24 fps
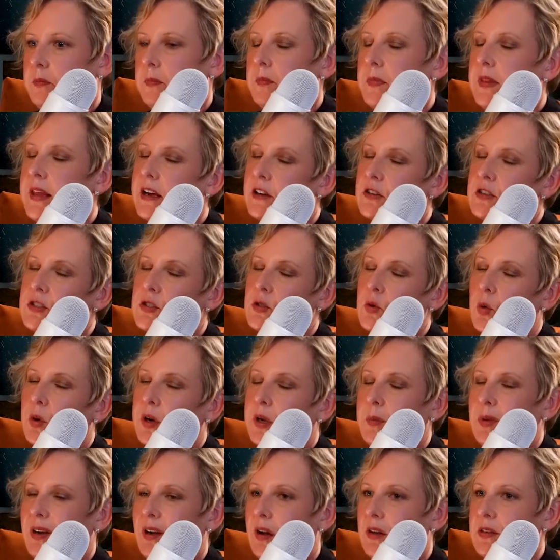their
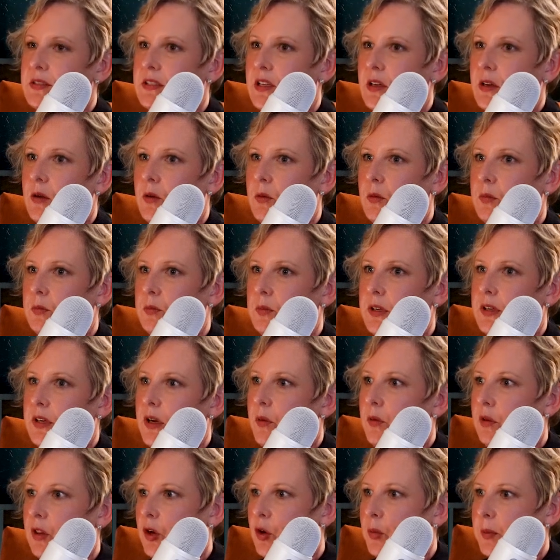story, but also, a
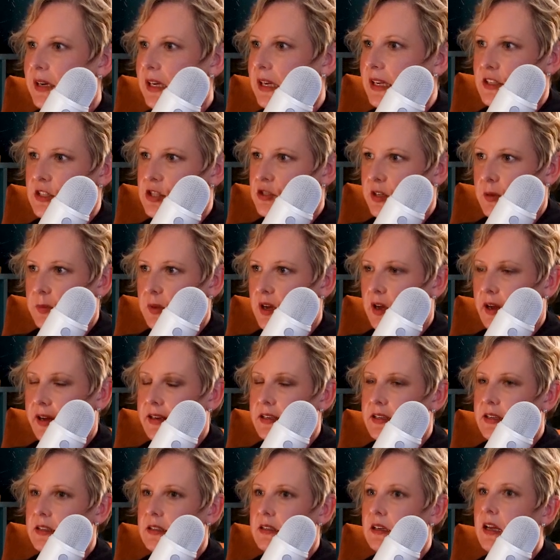little bit of history behind
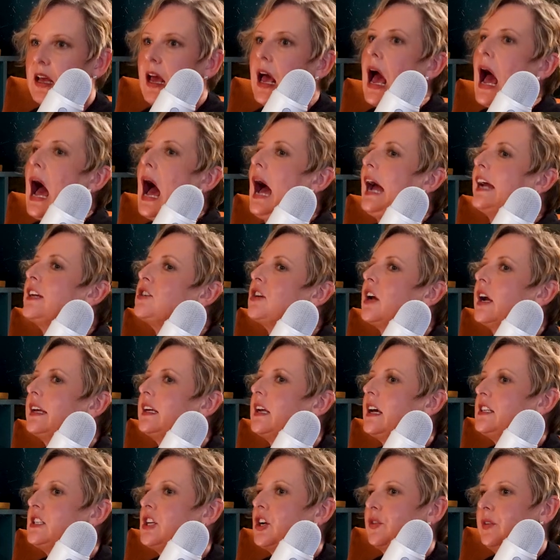it. I try
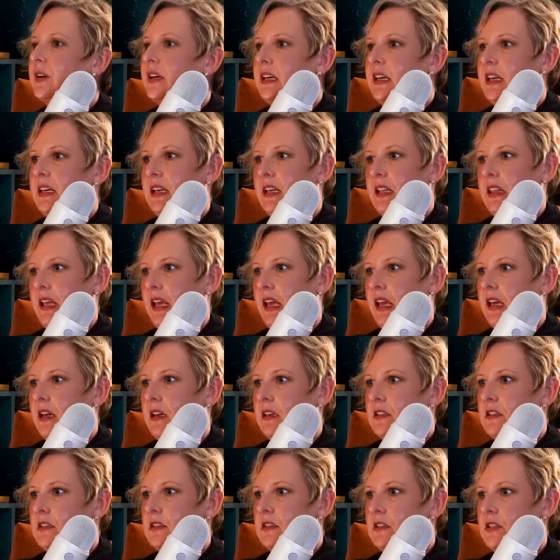not to read
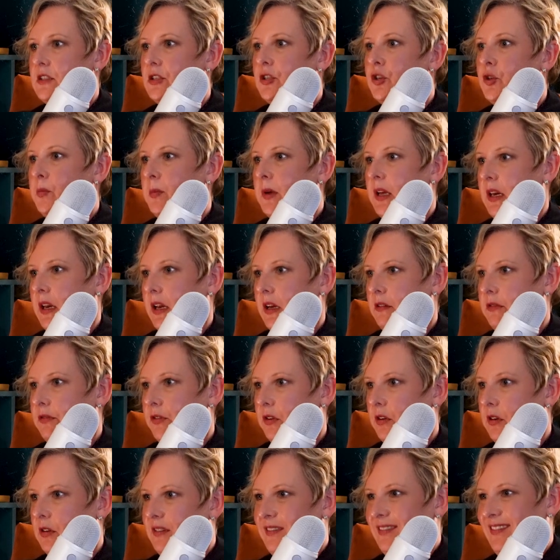anything too
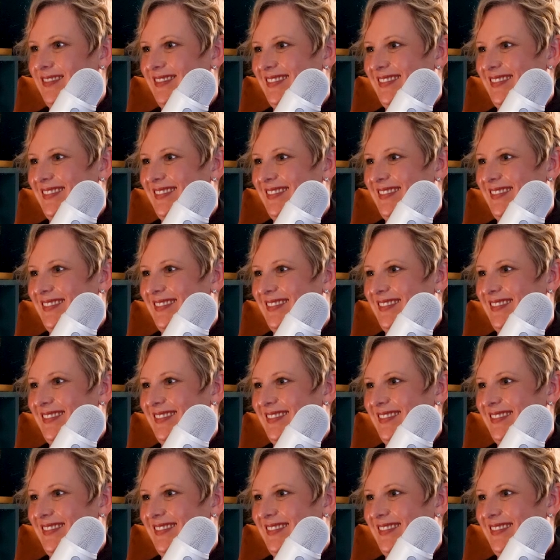meaningful.